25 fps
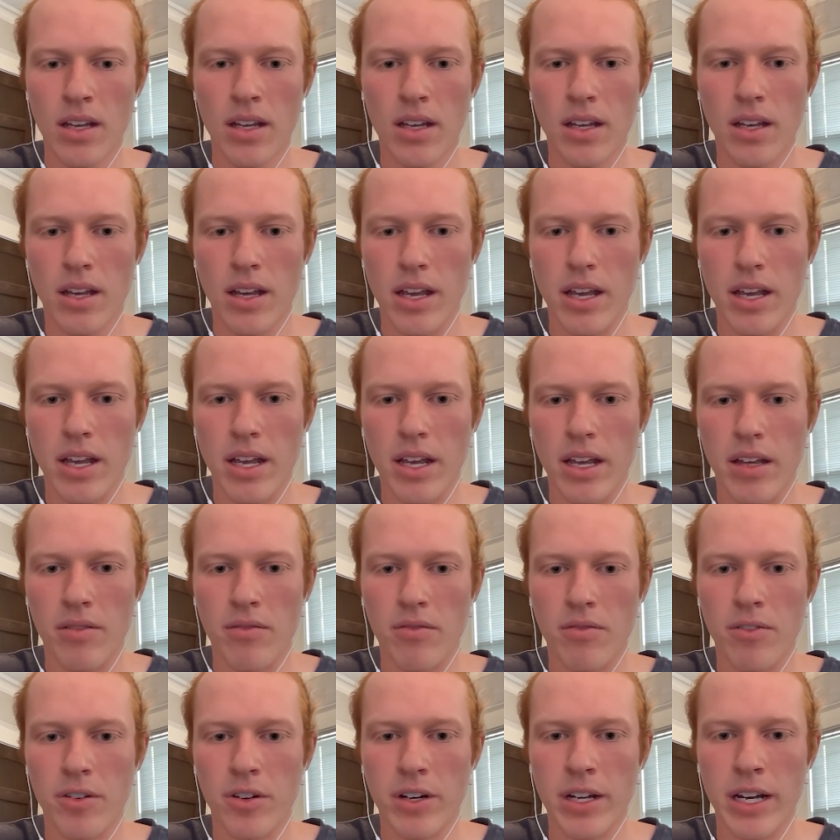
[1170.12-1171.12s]
And
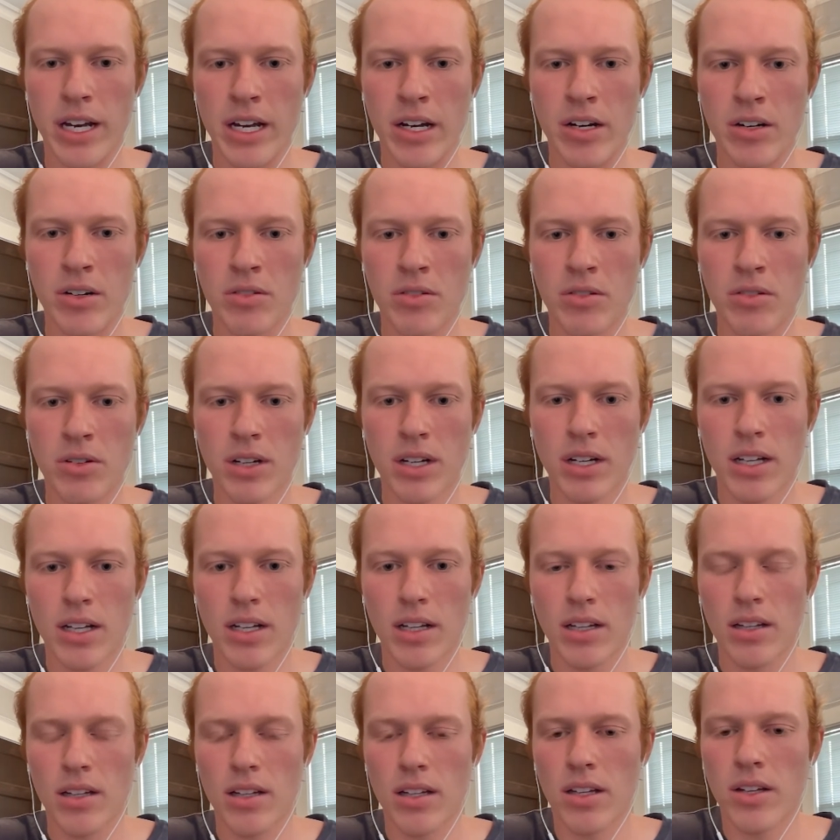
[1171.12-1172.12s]
for now,
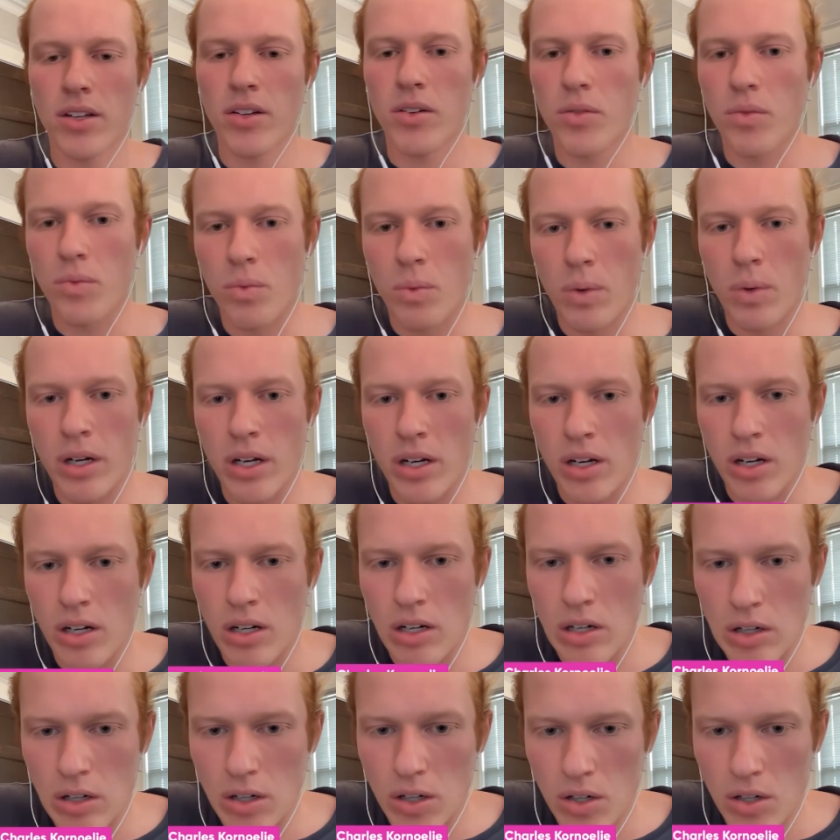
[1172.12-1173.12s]

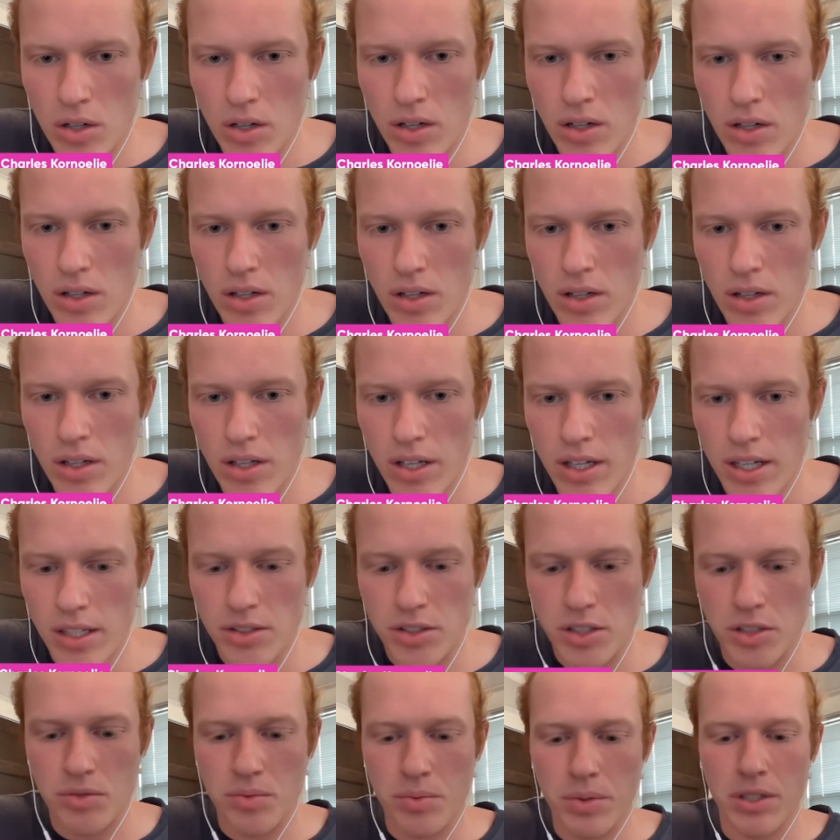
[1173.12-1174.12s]
we'll
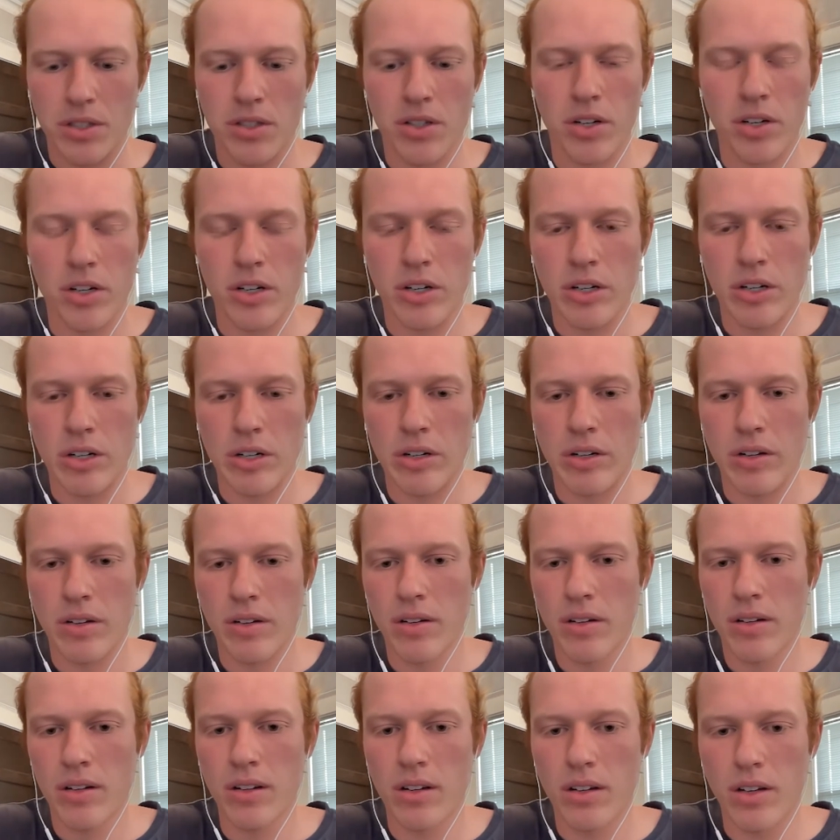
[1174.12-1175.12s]
just return
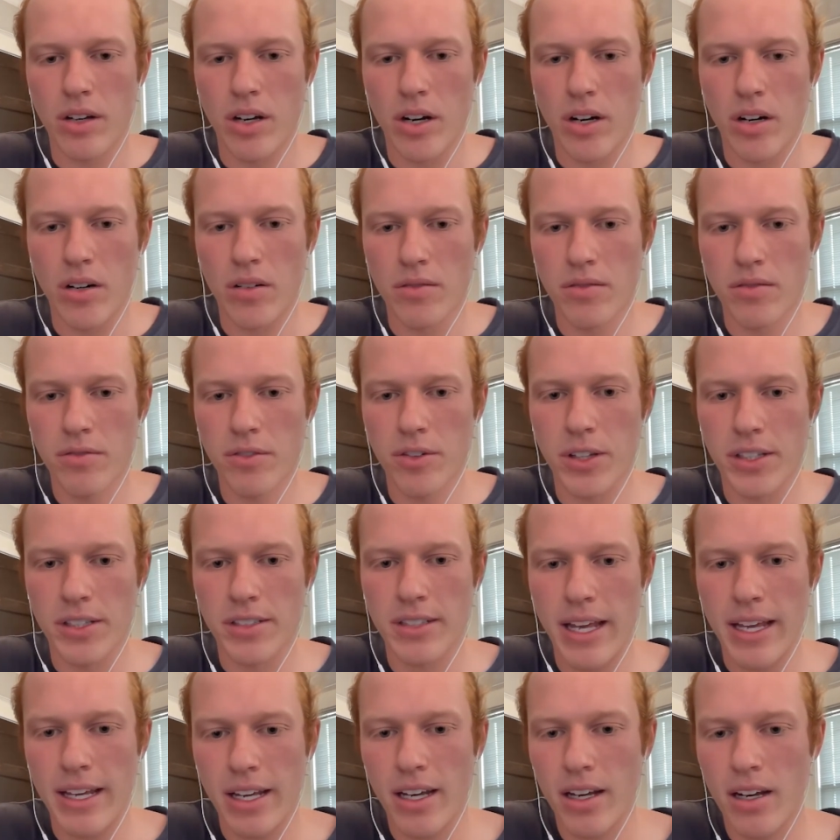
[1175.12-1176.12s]
null for the
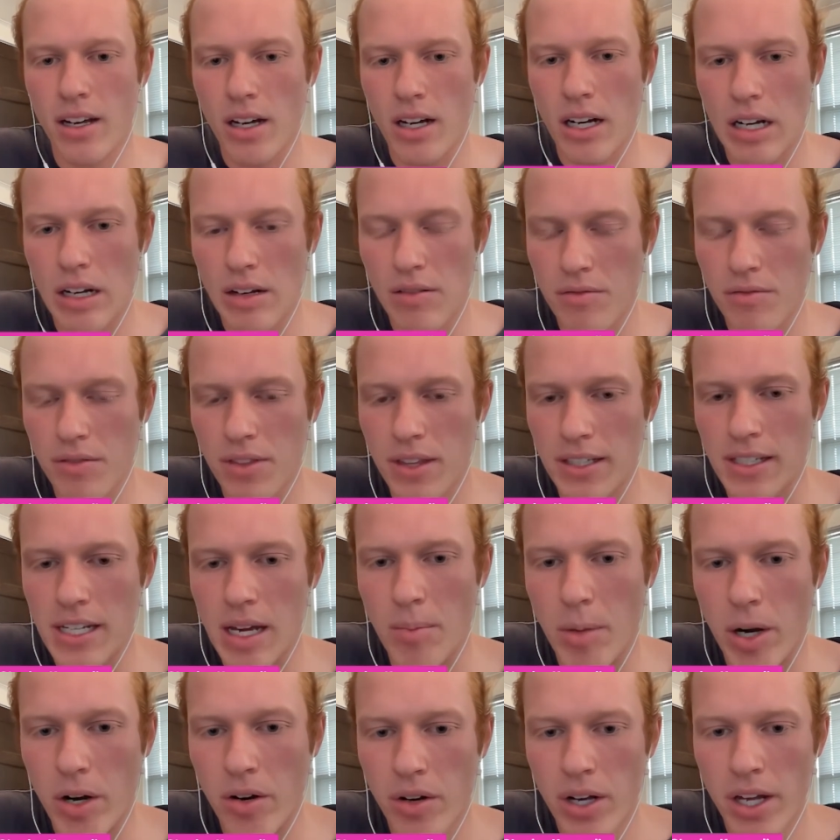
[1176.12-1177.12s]
sake of the
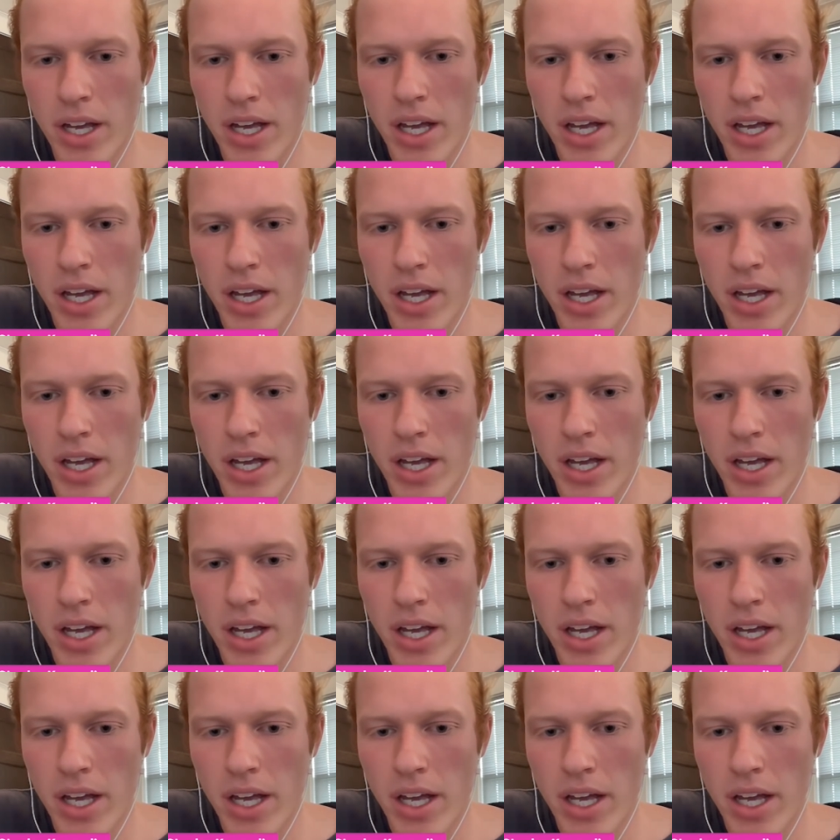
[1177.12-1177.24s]
demo.